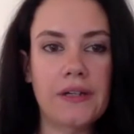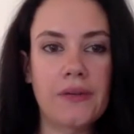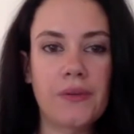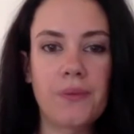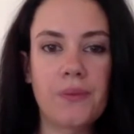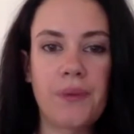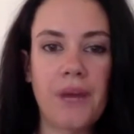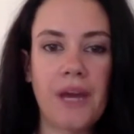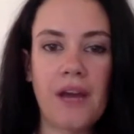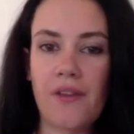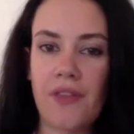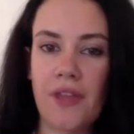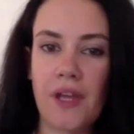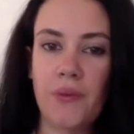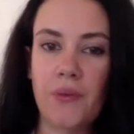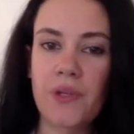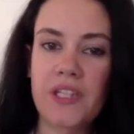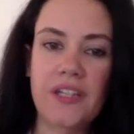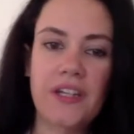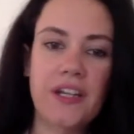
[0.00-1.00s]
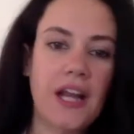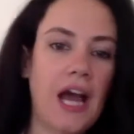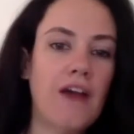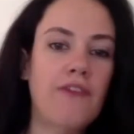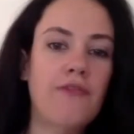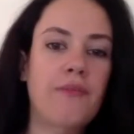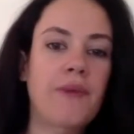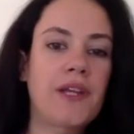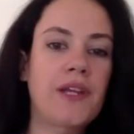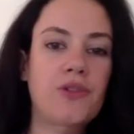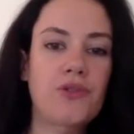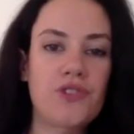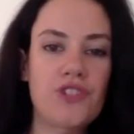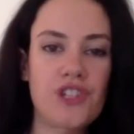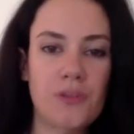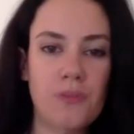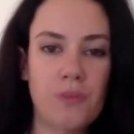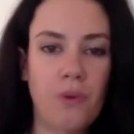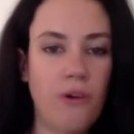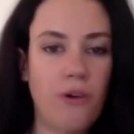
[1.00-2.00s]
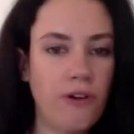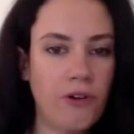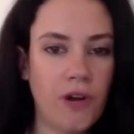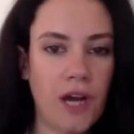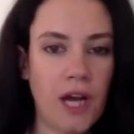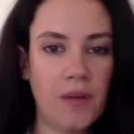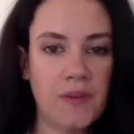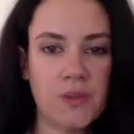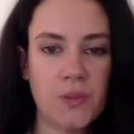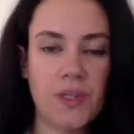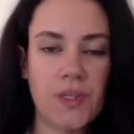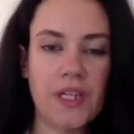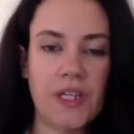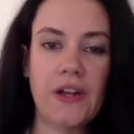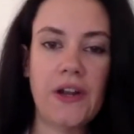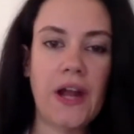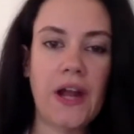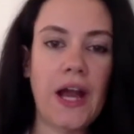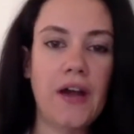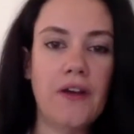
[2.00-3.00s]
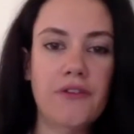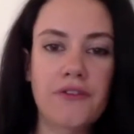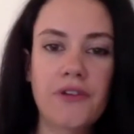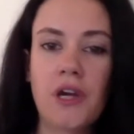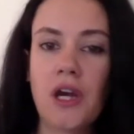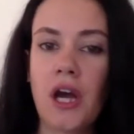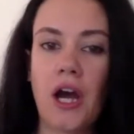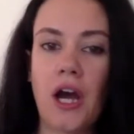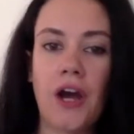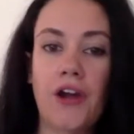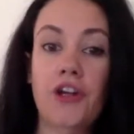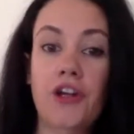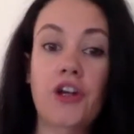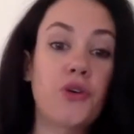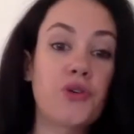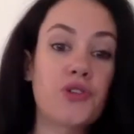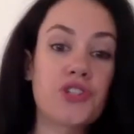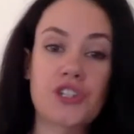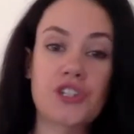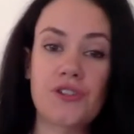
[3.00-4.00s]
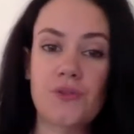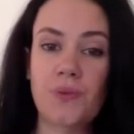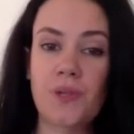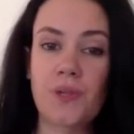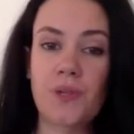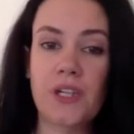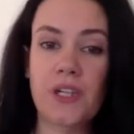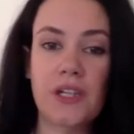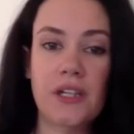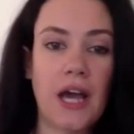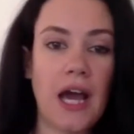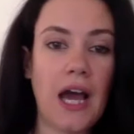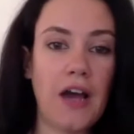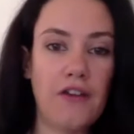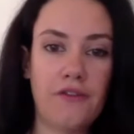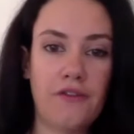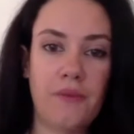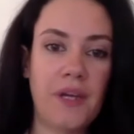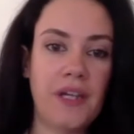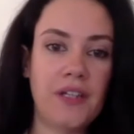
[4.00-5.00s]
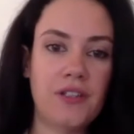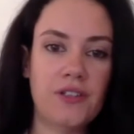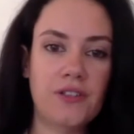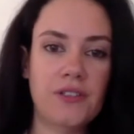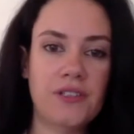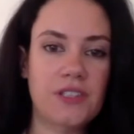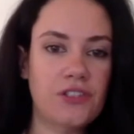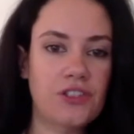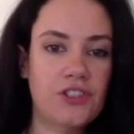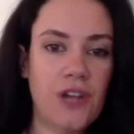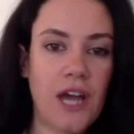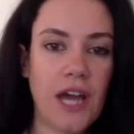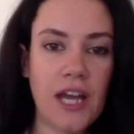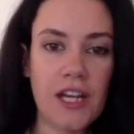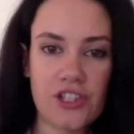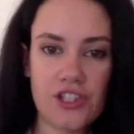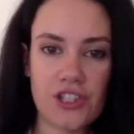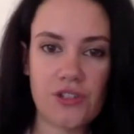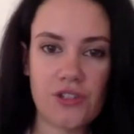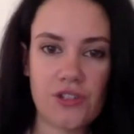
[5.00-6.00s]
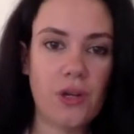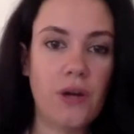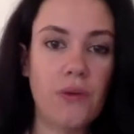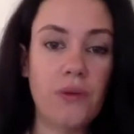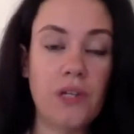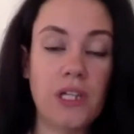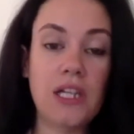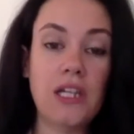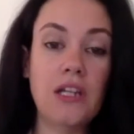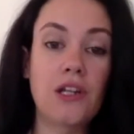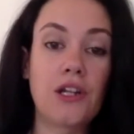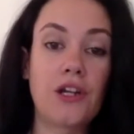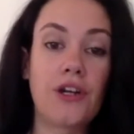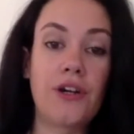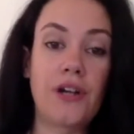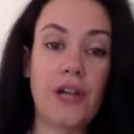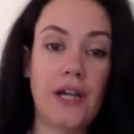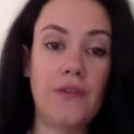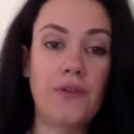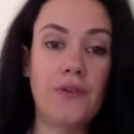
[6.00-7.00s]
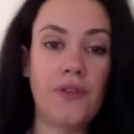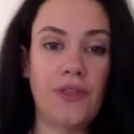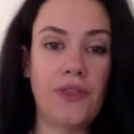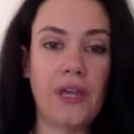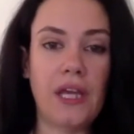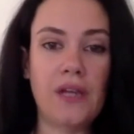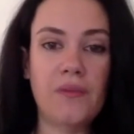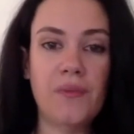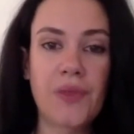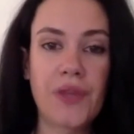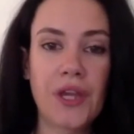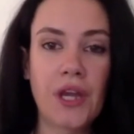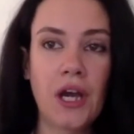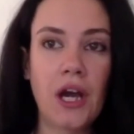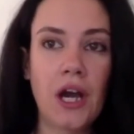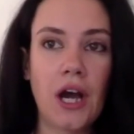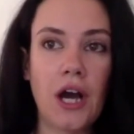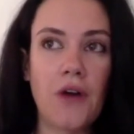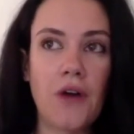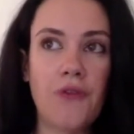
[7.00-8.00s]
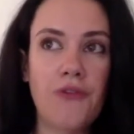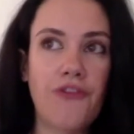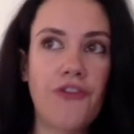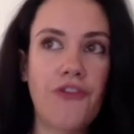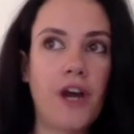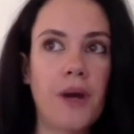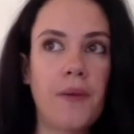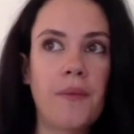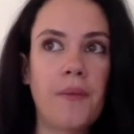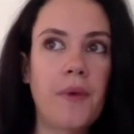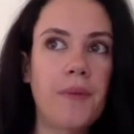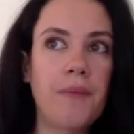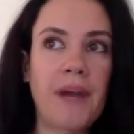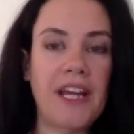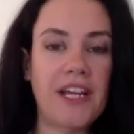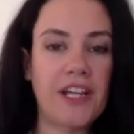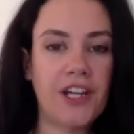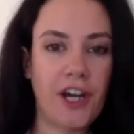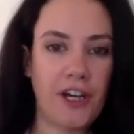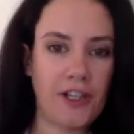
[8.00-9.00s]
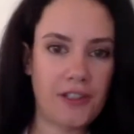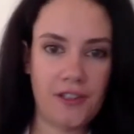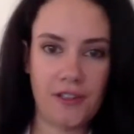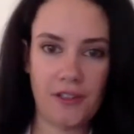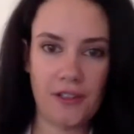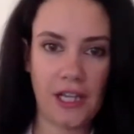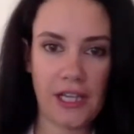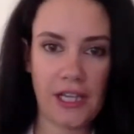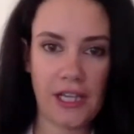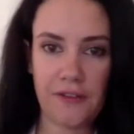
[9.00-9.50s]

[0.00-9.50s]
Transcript: back then we didn't have mentorship programs, we didn't have coaches, we didn't have mentors and strategists. I really learned everything from my gut. Like I